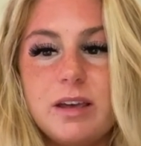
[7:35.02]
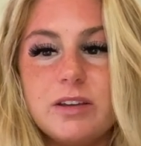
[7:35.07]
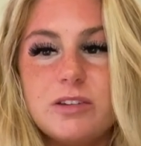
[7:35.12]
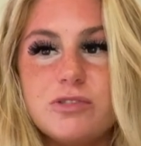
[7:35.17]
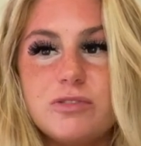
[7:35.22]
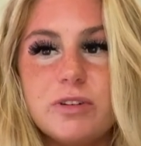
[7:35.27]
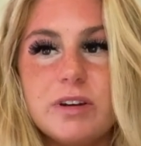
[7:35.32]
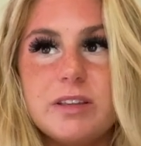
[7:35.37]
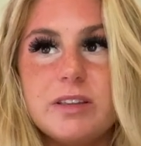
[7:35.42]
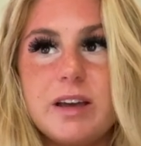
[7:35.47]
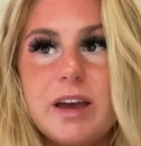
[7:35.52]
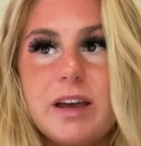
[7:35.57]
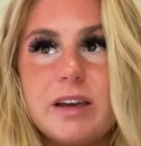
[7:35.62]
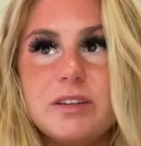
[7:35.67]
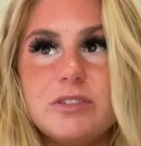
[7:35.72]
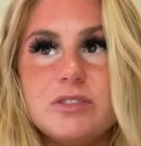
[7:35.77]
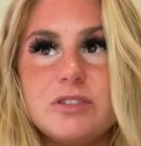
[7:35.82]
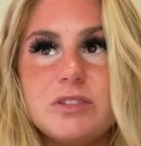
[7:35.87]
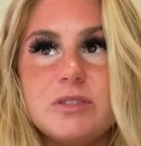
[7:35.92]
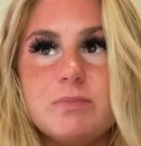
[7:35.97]
enjoying that
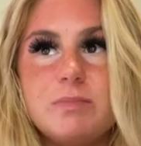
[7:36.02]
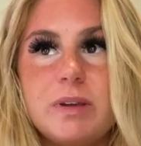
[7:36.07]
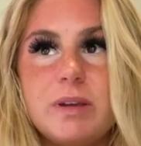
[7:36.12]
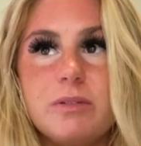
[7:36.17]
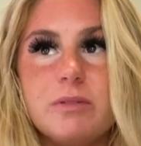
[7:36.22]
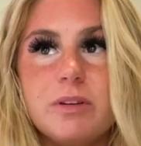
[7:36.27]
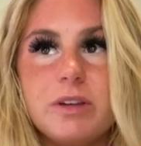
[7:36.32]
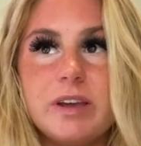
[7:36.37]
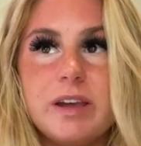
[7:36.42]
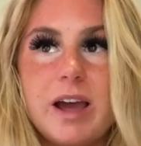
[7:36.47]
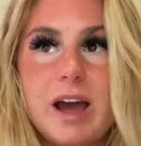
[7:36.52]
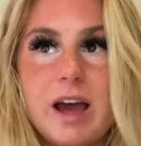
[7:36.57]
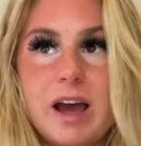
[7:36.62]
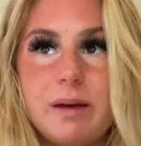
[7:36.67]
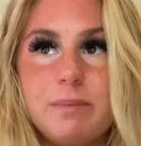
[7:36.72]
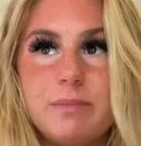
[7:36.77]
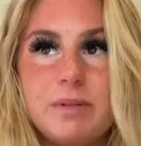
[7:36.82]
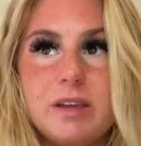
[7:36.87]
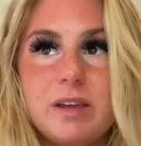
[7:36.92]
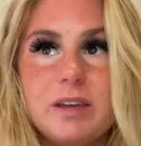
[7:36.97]
and just being really
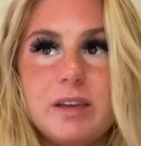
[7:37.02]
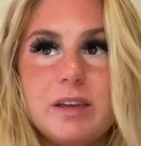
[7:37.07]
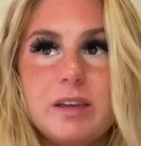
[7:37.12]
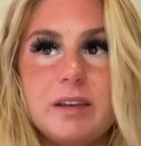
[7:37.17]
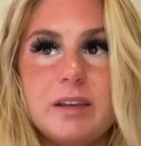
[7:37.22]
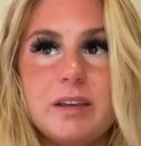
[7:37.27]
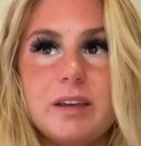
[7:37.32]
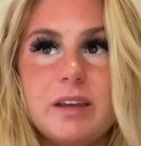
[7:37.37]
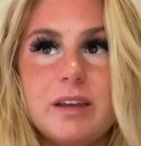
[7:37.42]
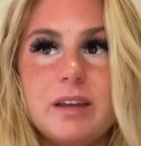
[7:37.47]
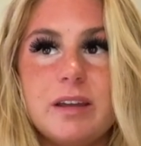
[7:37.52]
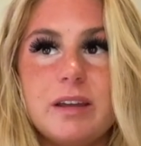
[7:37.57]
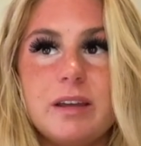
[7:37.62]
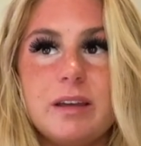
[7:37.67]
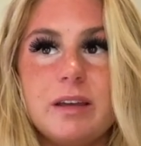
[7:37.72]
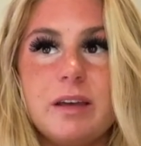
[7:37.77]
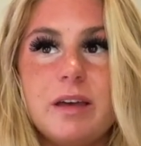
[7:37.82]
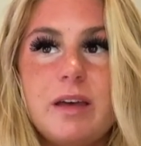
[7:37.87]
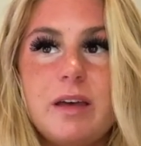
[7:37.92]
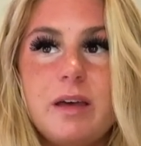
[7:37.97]
happy and
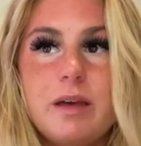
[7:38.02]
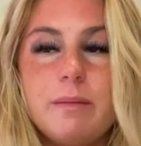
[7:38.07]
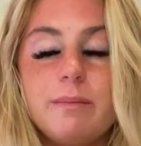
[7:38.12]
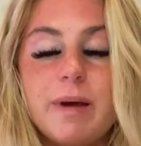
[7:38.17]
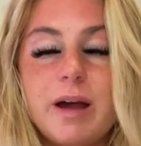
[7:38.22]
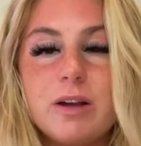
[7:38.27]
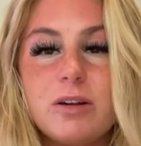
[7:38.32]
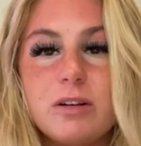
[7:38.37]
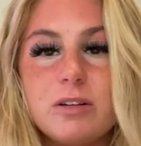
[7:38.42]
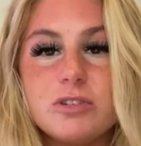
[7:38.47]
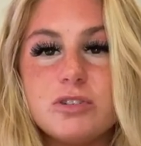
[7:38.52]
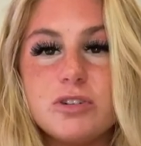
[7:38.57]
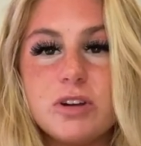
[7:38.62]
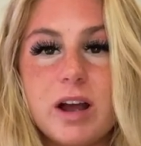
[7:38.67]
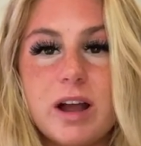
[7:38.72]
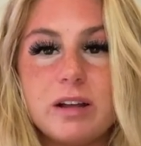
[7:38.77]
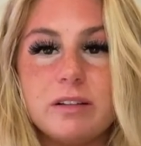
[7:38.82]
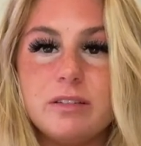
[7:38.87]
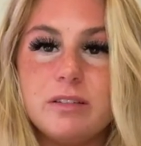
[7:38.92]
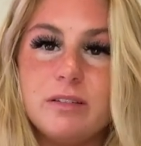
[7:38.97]
getting back on
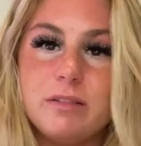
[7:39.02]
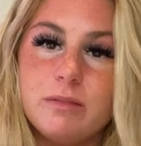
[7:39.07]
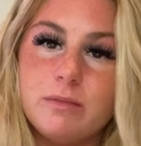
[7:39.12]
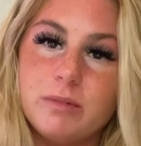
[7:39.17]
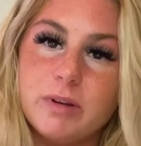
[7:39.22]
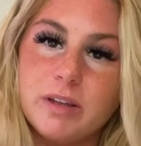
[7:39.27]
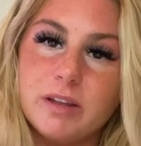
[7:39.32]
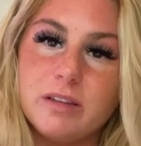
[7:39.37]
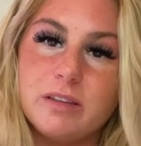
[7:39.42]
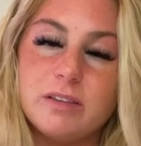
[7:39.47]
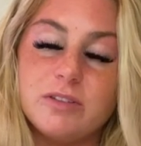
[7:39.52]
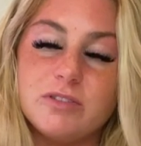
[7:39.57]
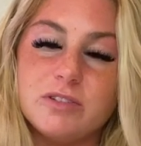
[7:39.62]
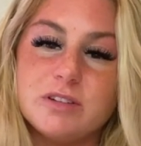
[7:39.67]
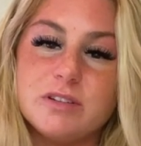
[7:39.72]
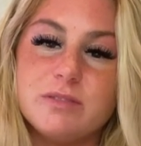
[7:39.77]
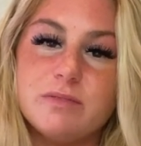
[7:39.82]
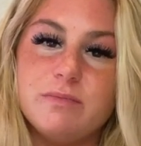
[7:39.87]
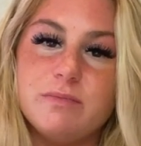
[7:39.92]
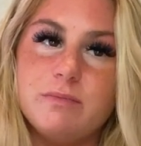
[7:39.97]
track with
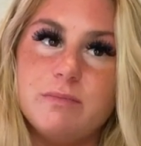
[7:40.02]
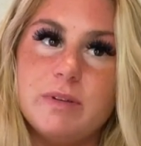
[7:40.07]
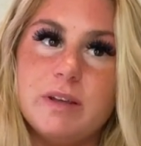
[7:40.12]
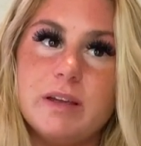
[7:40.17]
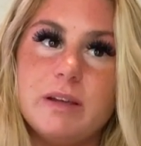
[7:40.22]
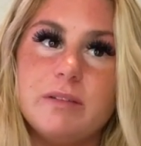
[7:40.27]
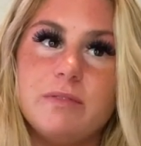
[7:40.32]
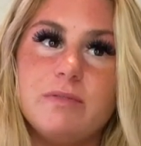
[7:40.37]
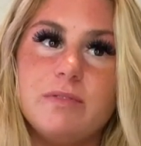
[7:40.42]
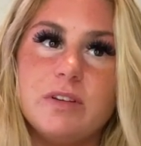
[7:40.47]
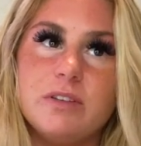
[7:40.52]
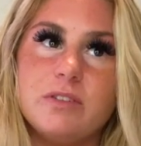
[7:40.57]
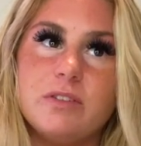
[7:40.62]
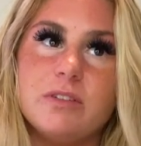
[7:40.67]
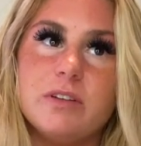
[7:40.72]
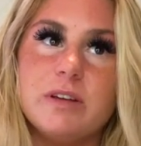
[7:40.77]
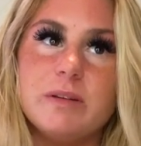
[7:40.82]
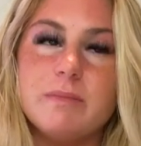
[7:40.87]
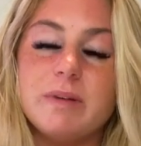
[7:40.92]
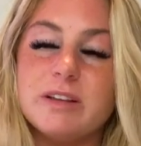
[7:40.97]
just being
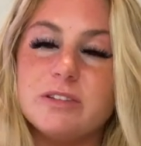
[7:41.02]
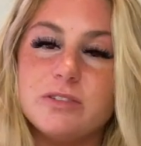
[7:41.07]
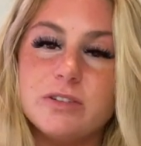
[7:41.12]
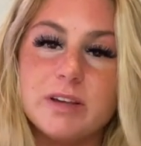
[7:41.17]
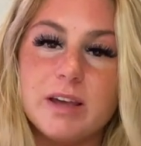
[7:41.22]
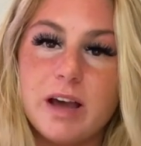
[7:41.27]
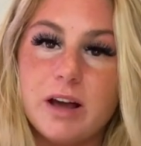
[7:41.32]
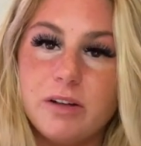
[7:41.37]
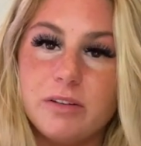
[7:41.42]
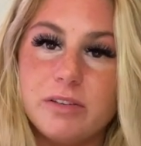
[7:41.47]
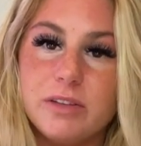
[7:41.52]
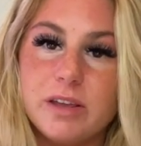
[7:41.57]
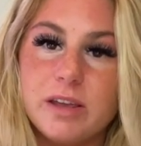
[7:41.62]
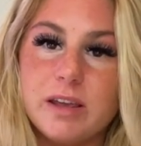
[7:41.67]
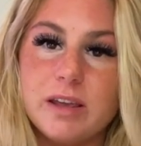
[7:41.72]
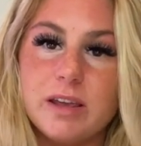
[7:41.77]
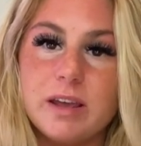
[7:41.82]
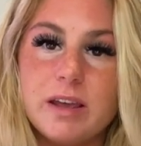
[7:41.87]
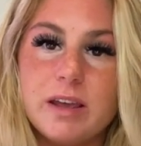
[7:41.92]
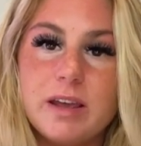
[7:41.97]
physically and mentally
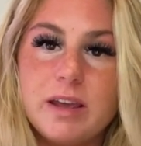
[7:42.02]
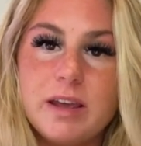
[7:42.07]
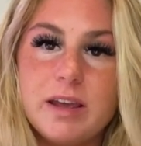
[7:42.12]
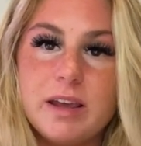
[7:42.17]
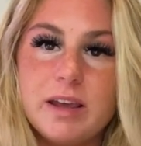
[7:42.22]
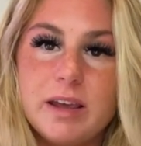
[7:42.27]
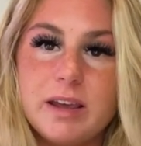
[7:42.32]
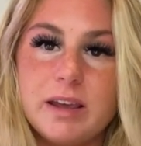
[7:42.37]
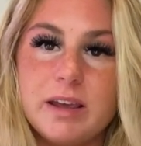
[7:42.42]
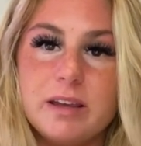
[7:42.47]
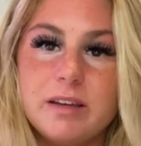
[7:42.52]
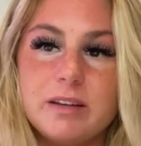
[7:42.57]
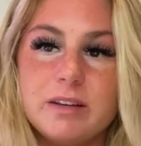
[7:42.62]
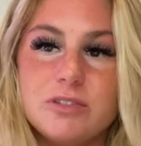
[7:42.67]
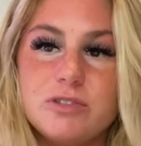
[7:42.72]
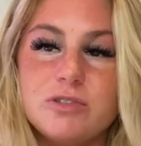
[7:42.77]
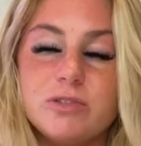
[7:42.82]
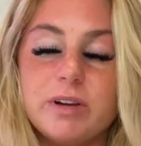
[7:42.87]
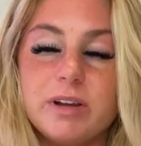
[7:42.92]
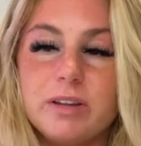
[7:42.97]
healthy and
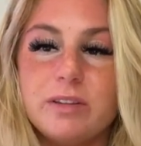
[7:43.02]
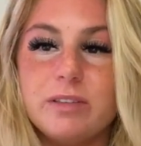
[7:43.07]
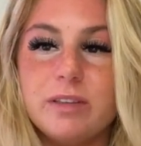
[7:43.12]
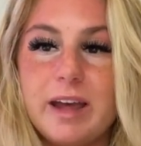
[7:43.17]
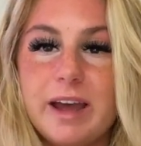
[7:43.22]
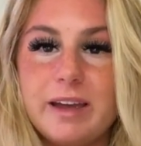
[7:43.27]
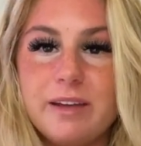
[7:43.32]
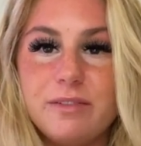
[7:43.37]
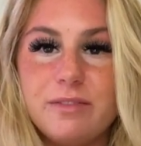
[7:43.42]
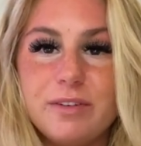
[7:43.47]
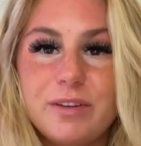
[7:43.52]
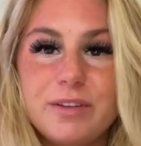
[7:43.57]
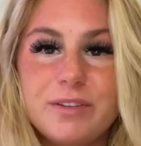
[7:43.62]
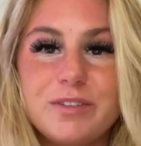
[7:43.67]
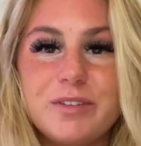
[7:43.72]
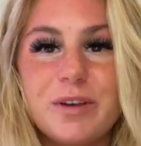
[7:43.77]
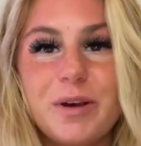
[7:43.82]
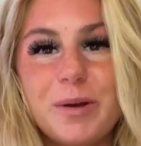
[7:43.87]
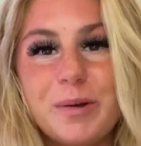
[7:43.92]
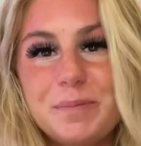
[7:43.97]
enjoying life.
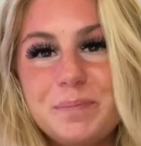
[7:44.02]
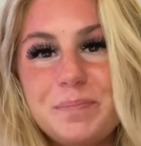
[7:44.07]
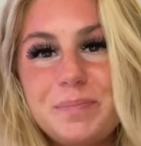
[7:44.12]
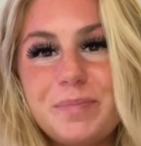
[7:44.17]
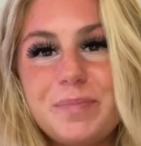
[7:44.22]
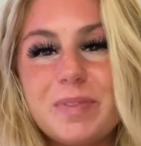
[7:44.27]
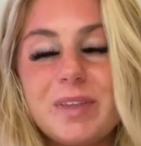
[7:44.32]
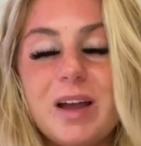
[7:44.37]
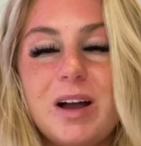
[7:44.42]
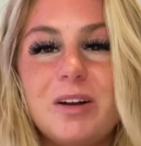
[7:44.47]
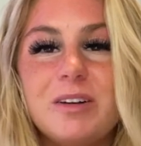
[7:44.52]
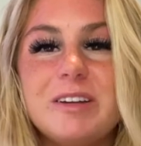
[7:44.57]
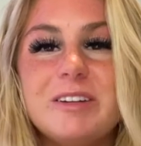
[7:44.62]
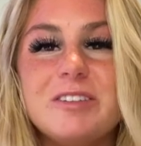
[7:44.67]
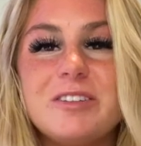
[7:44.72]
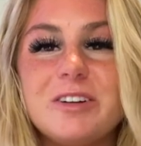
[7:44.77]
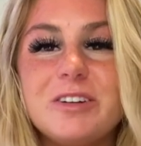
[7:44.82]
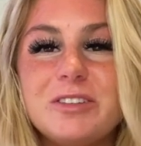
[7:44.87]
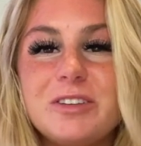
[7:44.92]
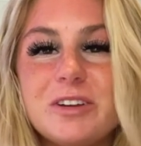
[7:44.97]
So I'll
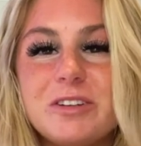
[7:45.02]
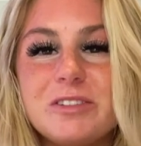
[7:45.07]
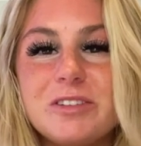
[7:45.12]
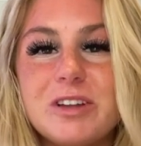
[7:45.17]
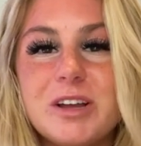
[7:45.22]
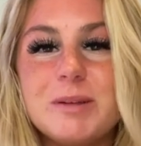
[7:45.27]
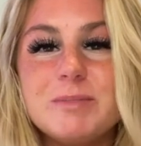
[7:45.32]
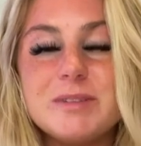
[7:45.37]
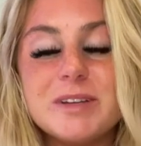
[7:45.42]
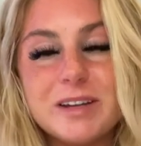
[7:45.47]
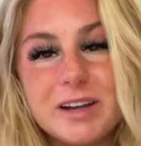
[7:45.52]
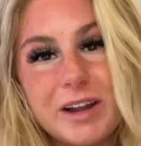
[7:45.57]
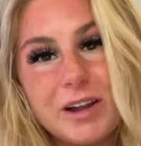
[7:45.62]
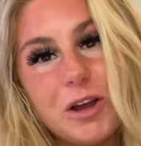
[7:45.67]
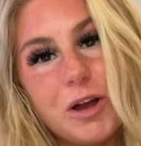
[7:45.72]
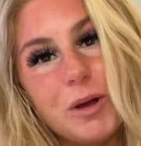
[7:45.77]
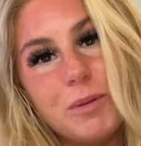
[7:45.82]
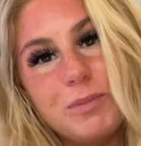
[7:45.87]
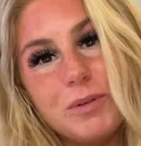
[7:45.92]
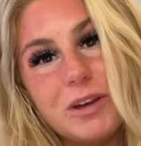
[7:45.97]
insert those clips and I
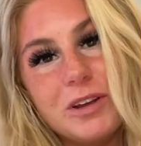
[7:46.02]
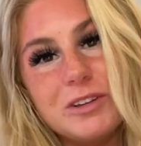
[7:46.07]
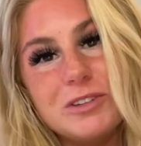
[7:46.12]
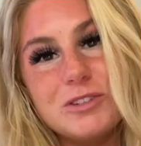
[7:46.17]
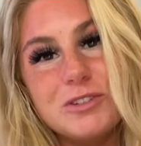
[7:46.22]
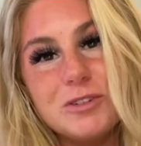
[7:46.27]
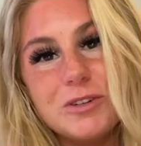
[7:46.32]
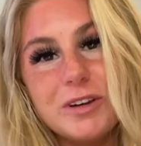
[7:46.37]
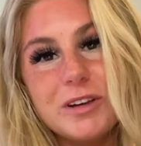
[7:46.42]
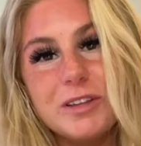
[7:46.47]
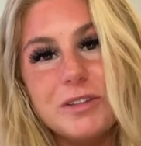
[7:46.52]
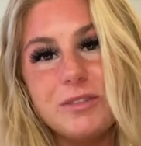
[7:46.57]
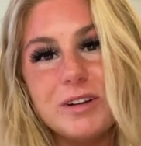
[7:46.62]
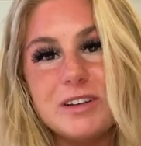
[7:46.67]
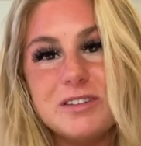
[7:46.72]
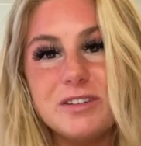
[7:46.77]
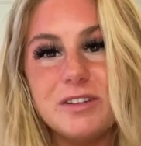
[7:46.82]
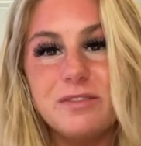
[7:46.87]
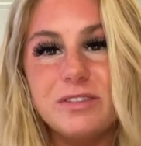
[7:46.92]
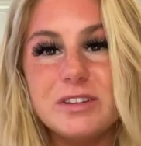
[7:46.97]
hope y'all enjoy the
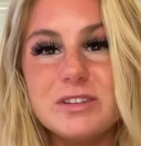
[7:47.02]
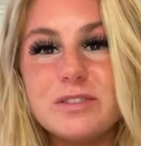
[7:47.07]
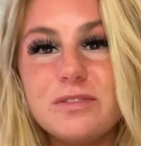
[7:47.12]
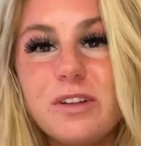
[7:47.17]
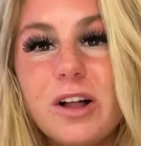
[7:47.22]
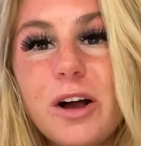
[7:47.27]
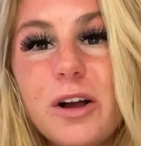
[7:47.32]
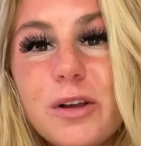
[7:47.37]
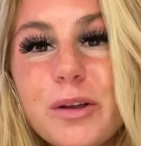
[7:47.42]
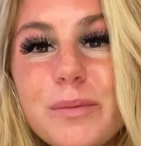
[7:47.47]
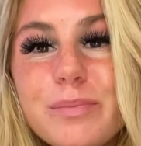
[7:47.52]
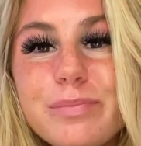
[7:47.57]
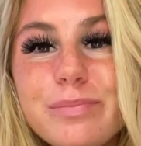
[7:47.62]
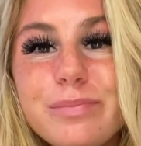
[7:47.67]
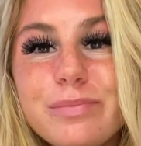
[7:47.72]
rest of this vlog.